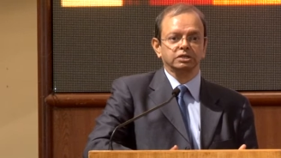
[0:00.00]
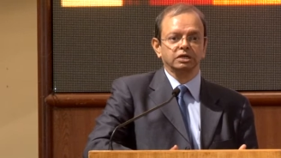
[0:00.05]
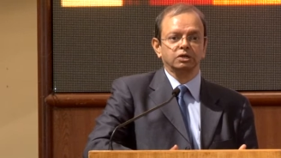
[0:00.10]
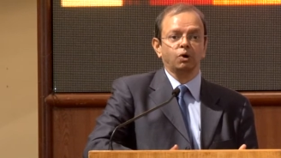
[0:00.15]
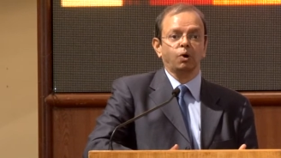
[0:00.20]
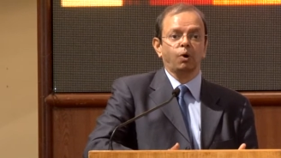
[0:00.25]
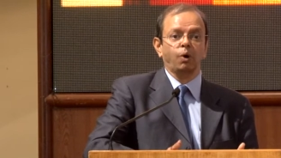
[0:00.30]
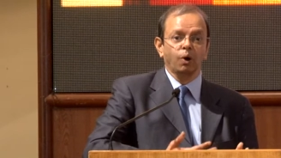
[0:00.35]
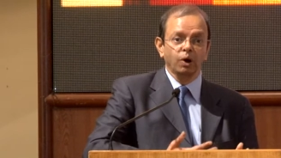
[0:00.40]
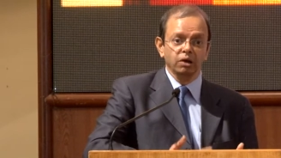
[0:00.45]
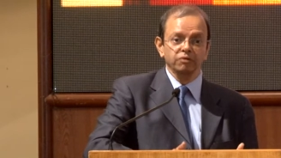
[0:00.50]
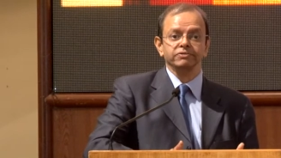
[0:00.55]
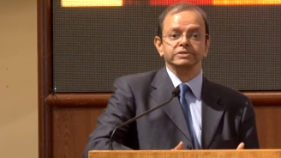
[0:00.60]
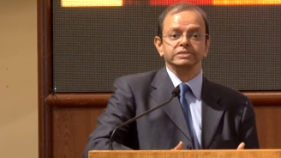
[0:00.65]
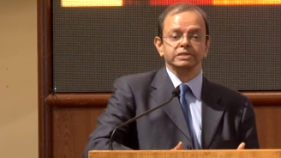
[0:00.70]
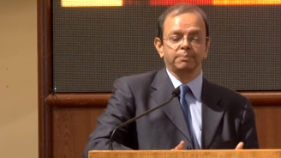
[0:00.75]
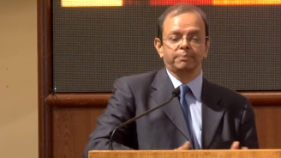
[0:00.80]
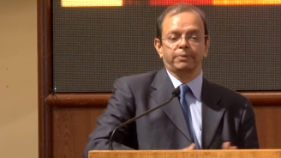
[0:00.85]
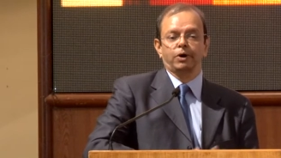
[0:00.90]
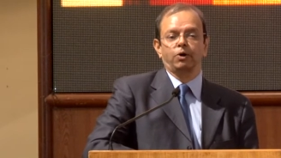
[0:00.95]
that all of us
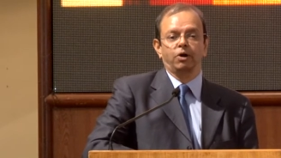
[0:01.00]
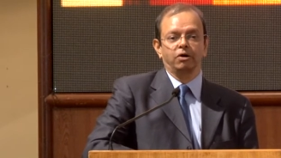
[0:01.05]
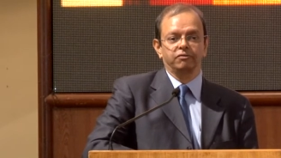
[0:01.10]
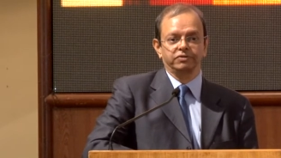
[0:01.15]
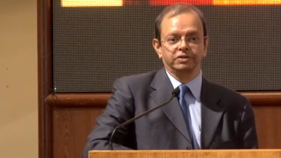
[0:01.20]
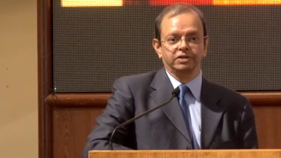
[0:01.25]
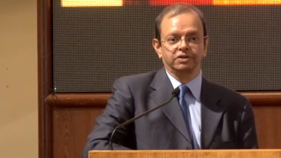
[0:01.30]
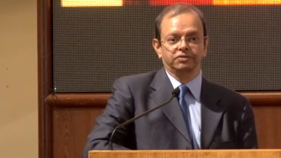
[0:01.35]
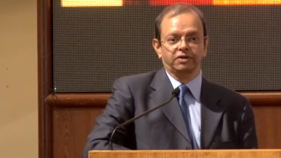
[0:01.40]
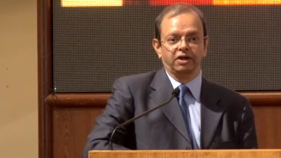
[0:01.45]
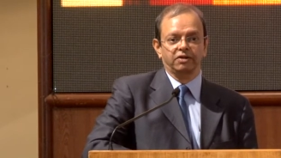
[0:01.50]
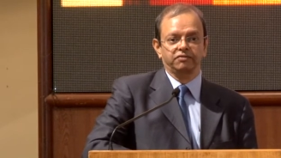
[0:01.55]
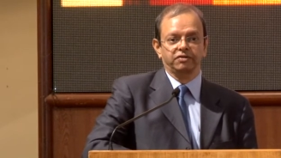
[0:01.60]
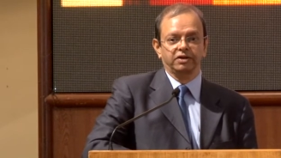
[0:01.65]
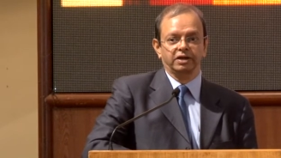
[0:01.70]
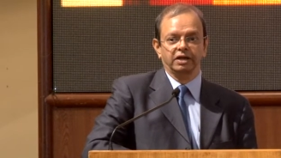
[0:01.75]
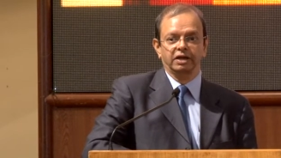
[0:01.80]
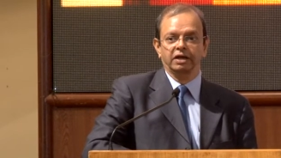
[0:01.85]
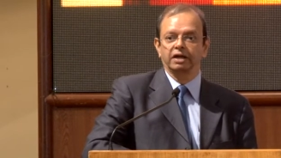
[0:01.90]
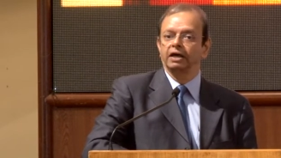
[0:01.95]
are proud of in this
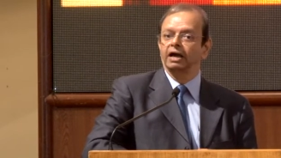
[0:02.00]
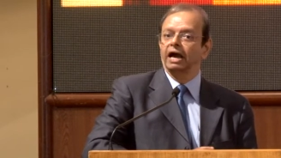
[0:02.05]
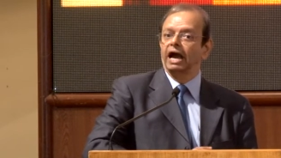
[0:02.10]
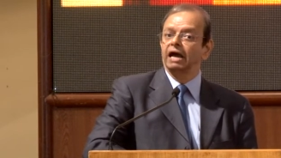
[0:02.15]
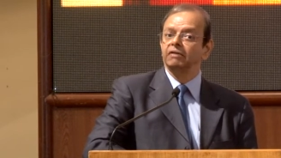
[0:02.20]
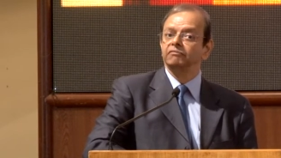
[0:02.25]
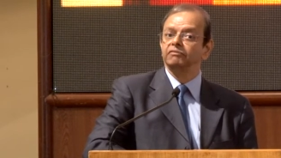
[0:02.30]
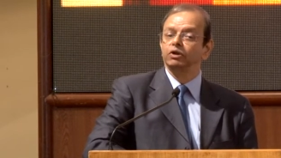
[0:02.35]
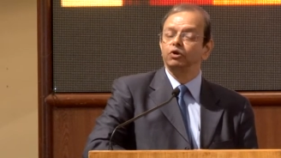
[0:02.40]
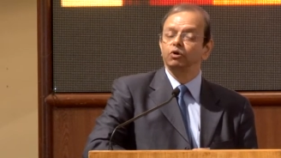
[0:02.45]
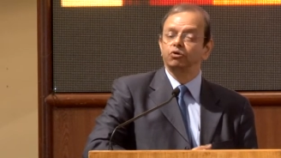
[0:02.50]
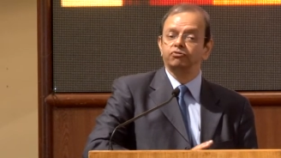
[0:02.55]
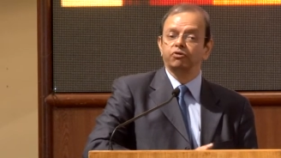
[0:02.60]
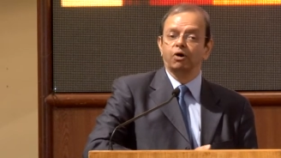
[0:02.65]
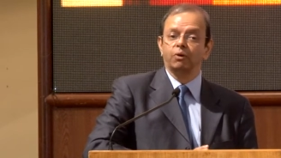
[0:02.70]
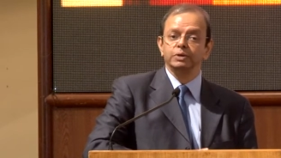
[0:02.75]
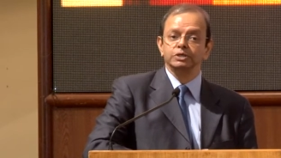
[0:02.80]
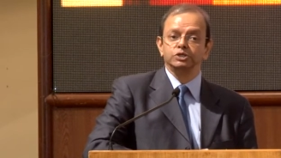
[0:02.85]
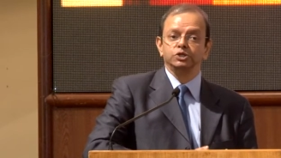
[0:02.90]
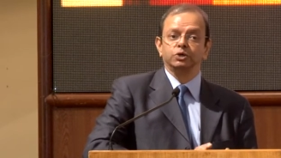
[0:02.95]
country, and we look
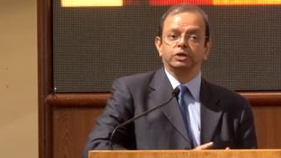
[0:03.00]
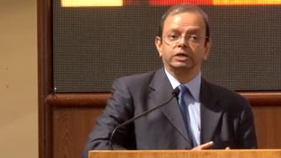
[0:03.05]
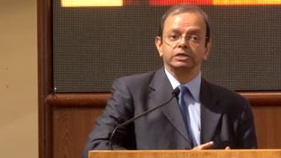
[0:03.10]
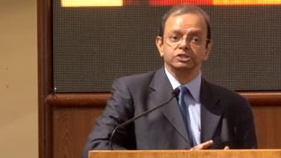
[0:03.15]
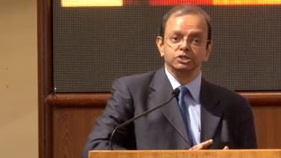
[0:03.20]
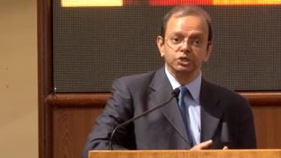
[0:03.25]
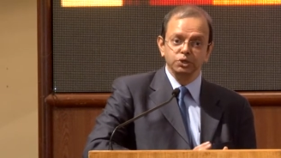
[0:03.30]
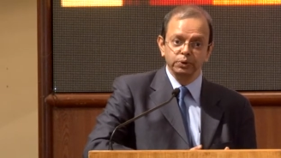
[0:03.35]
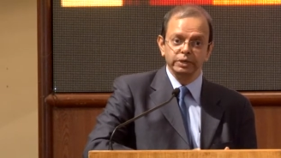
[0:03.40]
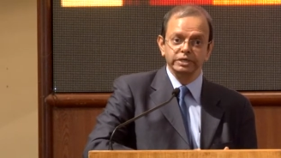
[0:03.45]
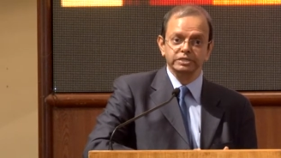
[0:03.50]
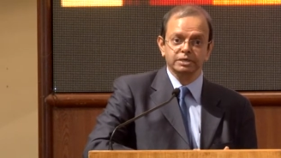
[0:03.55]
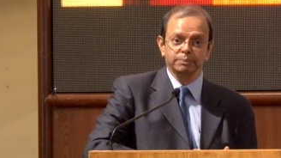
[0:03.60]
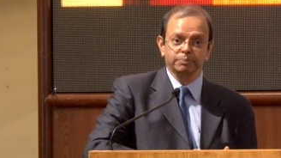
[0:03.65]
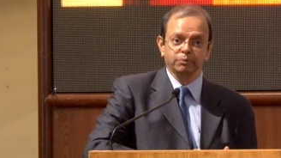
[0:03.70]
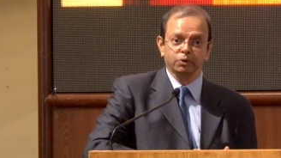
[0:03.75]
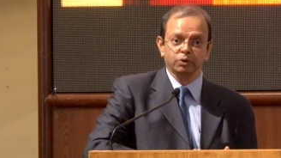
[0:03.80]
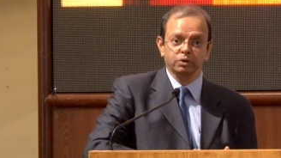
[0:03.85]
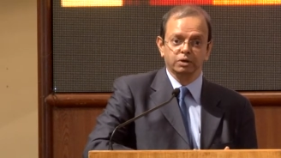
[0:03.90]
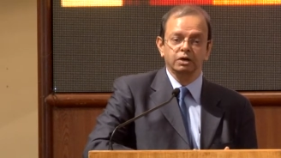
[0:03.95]
forward to your continuing
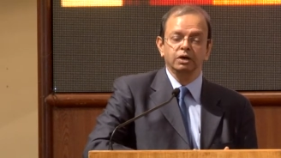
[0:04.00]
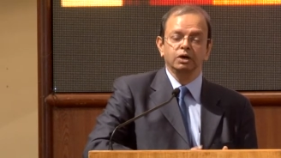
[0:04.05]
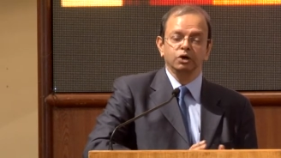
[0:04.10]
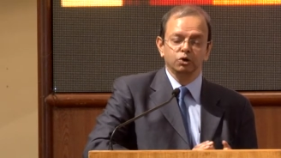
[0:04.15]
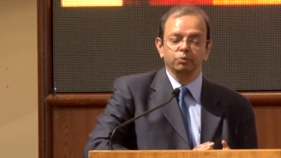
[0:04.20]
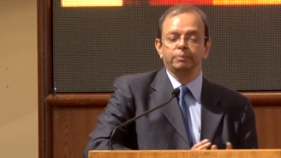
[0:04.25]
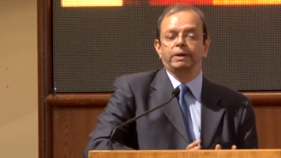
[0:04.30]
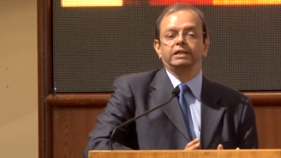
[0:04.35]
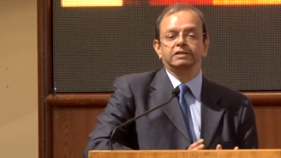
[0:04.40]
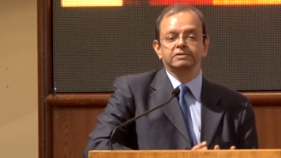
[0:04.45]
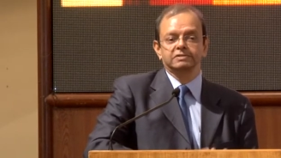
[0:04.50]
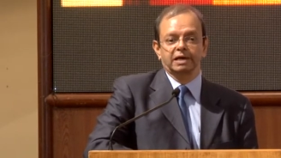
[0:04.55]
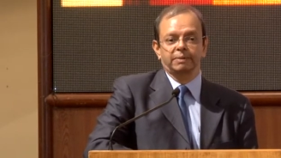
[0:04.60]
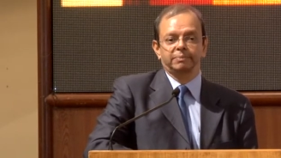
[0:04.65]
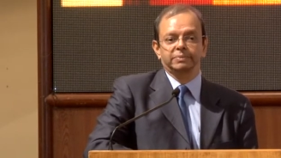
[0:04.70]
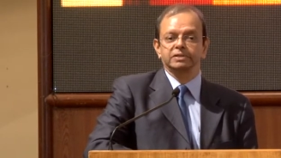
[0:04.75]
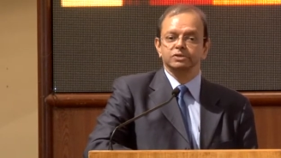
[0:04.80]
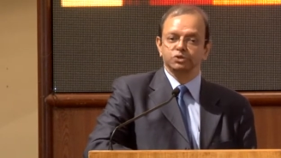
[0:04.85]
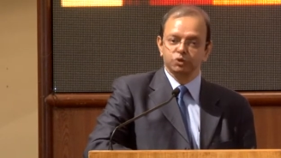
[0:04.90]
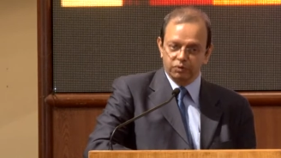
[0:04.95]
support to make this
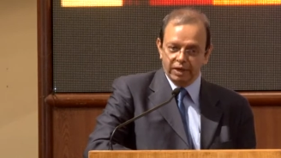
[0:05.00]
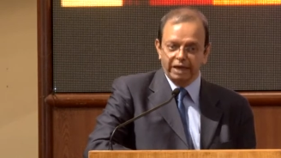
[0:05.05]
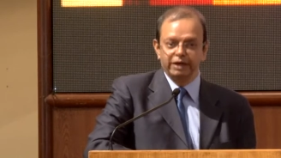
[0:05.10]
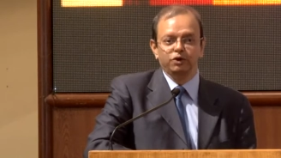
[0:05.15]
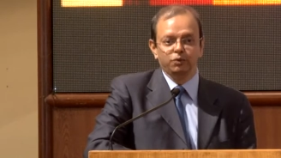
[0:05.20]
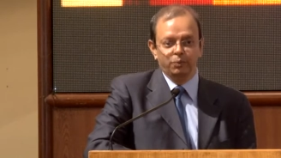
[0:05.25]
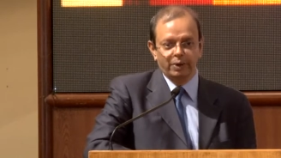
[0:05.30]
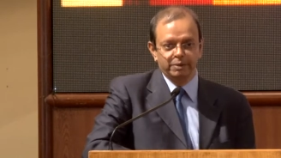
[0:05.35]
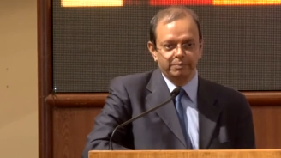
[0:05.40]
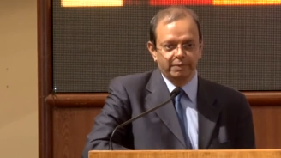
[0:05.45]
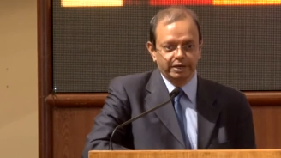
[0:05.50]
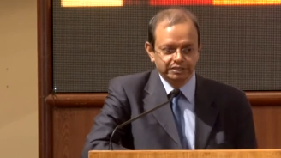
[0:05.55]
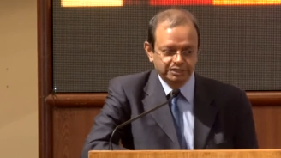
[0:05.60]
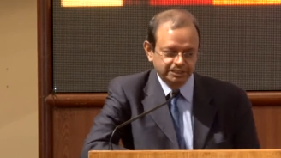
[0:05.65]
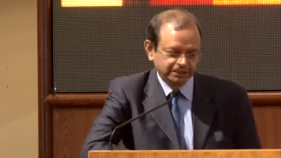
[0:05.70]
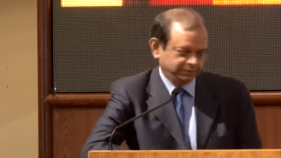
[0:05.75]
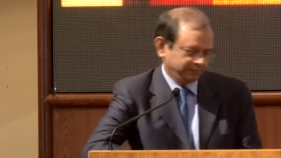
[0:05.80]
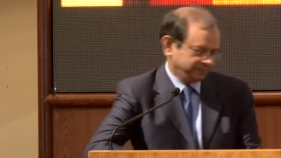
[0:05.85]
happen. So thank you very much.